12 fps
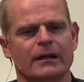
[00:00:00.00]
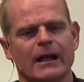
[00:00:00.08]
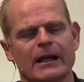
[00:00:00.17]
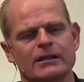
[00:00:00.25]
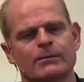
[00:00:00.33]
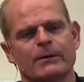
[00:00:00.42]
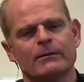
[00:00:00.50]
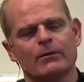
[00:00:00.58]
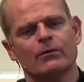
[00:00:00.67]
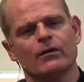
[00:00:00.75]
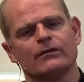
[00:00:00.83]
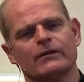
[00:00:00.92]
And then last week
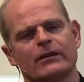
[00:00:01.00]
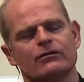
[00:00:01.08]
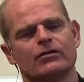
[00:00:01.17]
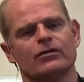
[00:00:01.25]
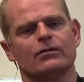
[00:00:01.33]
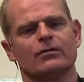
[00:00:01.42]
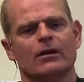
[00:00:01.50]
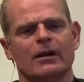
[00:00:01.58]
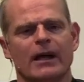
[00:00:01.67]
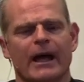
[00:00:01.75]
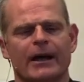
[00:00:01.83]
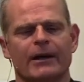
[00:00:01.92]
we moved into
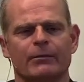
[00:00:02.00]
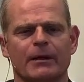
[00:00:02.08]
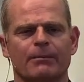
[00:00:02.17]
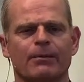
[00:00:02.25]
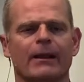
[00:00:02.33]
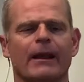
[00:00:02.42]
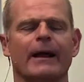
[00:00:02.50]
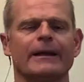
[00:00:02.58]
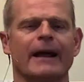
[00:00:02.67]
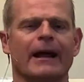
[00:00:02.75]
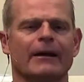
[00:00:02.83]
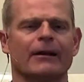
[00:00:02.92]
how do we
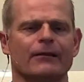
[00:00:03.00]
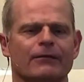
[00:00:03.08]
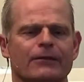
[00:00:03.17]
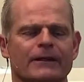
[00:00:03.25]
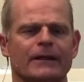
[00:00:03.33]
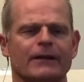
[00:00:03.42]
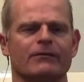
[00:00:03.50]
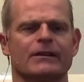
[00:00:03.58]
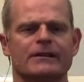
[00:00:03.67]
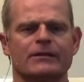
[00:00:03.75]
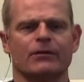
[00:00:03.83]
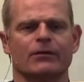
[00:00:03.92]
apply that
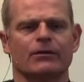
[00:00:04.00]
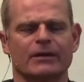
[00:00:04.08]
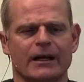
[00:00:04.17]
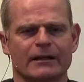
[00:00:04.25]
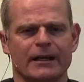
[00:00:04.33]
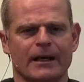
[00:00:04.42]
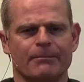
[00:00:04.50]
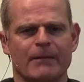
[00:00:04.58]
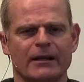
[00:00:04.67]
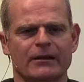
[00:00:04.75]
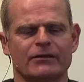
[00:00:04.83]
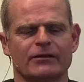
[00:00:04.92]
forgiveness, that
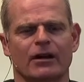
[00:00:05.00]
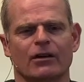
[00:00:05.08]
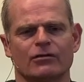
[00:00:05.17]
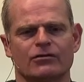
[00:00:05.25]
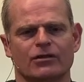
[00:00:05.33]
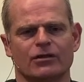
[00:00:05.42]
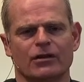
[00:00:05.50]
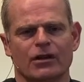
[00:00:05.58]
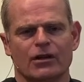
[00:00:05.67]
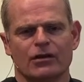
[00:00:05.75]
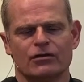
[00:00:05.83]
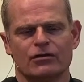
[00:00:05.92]
methodology
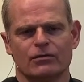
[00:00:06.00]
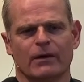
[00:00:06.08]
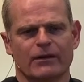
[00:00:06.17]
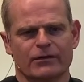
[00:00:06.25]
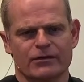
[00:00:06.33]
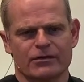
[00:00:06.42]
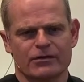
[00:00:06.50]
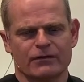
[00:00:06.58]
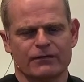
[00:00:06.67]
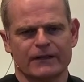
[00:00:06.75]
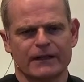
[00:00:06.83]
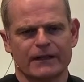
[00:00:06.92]
to others.
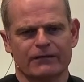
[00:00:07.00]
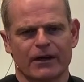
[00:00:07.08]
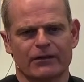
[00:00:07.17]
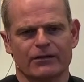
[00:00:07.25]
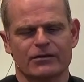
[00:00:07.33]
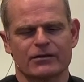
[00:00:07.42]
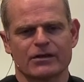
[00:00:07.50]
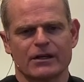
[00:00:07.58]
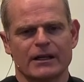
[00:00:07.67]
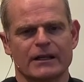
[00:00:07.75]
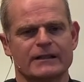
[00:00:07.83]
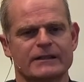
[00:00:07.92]
To forgive others
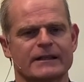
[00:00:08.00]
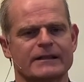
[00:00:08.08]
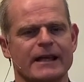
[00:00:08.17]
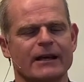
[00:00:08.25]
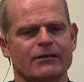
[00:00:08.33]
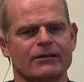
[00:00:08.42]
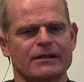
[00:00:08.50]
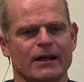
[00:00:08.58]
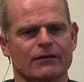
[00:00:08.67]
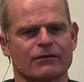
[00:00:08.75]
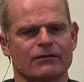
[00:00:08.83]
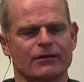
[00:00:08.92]
is to set
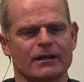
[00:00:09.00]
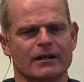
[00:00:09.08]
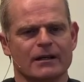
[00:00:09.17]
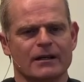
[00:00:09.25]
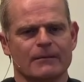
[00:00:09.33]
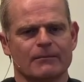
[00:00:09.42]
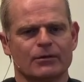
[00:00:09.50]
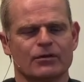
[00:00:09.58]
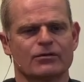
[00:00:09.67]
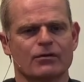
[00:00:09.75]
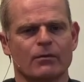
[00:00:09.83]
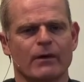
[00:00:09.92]
ourselves free, but
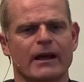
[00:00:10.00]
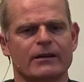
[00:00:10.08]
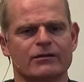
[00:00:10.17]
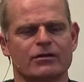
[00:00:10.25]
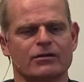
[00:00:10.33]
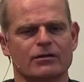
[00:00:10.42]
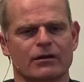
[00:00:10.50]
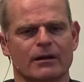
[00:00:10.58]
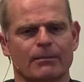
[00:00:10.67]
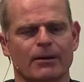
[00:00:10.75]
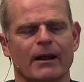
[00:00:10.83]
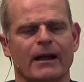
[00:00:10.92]
there's a way to do
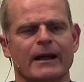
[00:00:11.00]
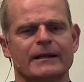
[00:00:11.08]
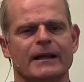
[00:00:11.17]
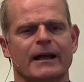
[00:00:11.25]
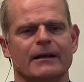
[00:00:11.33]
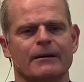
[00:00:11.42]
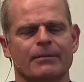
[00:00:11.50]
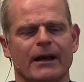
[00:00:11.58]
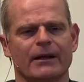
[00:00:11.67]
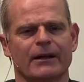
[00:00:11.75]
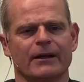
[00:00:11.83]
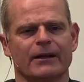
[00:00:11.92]
it, applying that
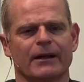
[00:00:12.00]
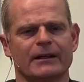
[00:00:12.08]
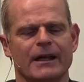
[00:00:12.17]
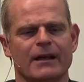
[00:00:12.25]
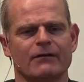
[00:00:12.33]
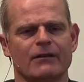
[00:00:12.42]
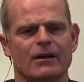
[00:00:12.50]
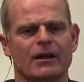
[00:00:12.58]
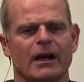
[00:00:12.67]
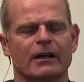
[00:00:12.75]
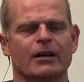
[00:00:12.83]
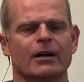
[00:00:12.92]
PATA. And I gave
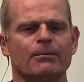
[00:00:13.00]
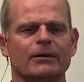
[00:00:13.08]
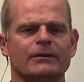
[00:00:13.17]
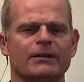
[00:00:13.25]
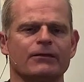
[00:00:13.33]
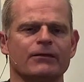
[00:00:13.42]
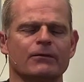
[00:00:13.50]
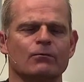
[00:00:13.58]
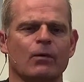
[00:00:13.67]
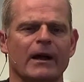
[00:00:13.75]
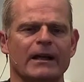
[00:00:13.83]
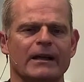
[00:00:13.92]
a couple of
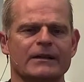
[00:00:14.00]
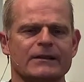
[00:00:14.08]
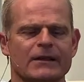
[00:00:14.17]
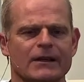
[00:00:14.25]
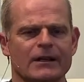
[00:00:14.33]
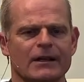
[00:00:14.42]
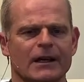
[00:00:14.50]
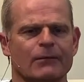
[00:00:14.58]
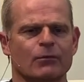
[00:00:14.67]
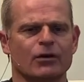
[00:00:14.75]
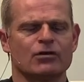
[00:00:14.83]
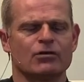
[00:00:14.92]
different ways
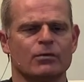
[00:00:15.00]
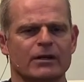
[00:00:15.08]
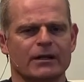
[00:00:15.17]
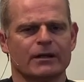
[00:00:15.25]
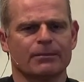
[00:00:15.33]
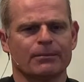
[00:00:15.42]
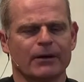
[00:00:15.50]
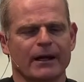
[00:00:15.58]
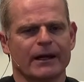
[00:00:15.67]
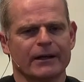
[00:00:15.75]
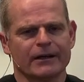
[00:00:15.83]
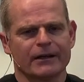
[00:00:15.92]
in which we could
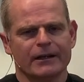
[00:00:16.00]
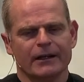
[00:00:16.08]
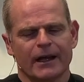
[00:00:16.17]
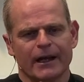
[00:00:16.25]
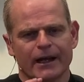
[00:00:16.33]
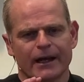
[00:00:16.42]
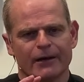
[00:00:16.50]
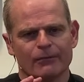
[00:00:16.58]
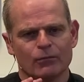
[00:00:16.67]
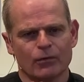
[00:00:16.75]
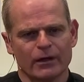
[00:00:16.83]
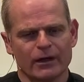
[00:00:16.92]
apply it.
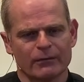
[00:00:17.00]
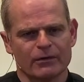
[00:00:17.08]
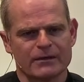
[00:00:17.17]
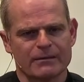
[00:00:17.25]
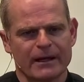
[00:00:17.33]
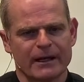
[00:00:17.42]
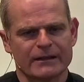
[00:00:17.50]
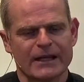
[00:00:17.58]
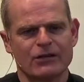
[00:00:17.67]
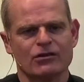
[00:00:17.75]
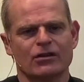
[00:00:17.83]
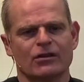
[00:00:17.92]
One was a
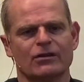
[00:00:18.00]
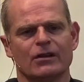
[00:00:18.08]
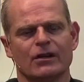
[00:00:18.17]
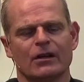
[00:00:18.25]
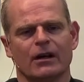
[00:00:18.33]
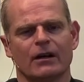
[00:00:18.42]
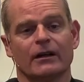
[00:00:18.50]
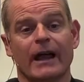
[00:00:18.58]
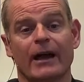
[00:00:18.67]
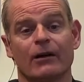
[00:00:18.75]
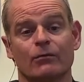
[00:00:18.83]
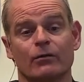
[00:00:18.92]
meditation on
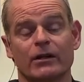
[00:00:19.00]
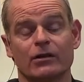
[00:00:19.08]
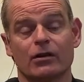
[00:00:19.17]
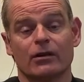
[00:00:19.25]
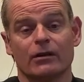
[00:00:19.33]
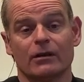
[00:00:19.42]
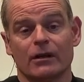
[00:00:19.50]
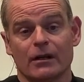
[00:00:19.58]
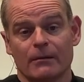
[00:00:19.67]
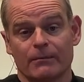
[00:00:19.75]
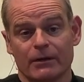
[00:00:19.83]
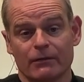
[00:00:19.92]
how we could
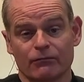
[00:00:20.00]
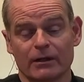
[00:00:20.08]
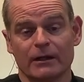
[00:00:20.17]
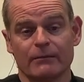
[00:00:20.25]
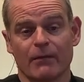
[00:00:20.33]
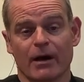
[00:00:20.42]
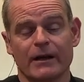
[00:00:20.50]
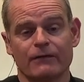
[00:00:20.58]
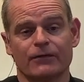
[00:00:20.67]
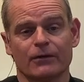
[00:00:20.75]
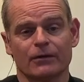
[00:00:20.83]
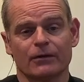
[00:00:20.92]
be really
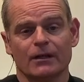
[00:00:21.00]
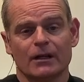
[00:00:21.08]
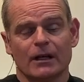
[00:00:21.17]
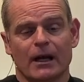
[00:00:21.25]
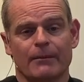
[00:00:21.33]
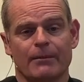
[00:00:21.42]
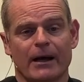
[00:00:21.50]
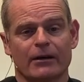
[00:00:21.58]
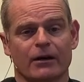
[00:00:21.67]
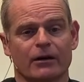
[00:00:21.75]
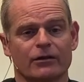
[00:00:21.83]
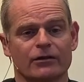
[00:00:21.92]
mindful
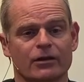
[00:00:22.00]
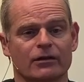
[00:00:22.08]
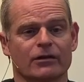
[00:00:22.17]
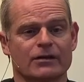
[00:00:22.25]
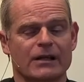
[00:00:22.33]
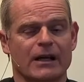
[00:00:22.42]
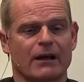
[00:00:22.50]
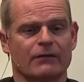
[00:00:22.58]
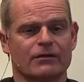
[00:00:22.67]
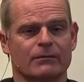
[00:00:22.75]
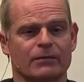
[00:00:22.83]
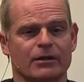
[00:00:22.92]
about our younger
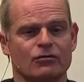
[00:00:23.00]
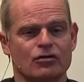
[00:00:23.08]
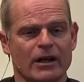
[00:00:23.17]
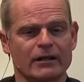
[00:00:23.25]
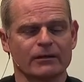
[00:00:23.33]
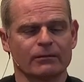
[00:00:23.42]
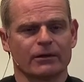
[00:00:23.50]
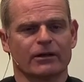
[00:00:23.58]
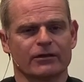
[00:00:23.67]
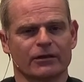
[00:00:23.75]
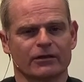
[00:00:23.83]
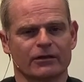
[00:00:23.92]
selves and be gentle with
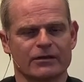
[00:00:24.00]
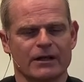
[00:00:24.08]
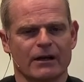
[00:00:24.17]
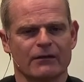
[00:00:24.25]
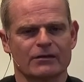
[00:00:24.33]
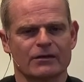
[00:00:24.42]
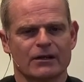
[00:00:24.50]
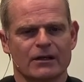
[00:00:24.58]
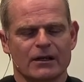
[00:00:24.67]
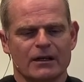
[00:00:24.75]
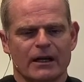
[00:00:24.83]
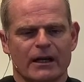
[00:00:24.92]
our younger selves.
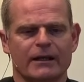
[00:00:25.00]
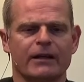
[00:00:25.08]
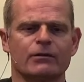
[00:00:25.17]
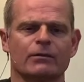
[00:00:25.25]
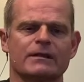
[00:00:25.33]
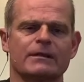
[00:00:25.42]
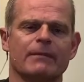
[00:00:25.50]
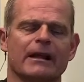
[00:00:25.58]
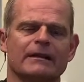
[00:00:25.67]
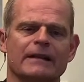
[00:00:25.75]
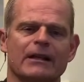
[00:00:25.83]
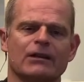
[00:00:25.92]
And then there was a
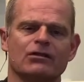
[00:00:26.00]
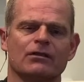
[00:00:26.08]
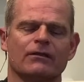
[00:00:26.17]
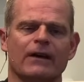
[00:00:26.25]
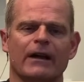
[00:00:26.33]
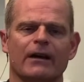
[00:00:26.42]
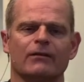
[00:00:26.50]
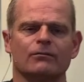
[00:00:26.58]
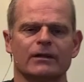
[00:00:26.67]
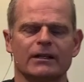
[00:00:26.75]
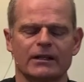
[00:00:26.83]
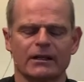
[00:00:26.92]
meditation of how
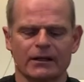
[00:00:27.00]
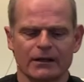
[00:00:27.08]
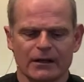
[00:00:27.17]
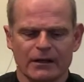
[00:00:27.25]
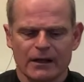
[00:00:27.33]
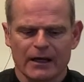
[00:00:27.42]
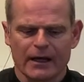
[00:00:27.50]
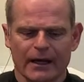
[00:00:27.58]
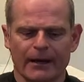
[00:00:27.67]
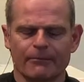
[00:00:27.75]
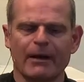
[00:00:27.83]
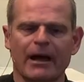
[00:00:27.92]
we can
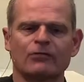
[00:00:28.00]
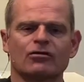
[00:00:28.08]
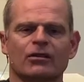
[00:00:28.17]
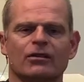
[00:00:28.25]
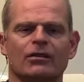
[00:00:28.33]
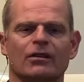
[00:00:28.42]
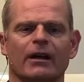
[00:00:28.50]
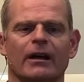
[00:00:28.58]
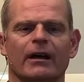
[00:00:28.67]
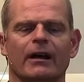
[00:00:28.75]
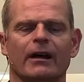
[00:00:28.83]
imagine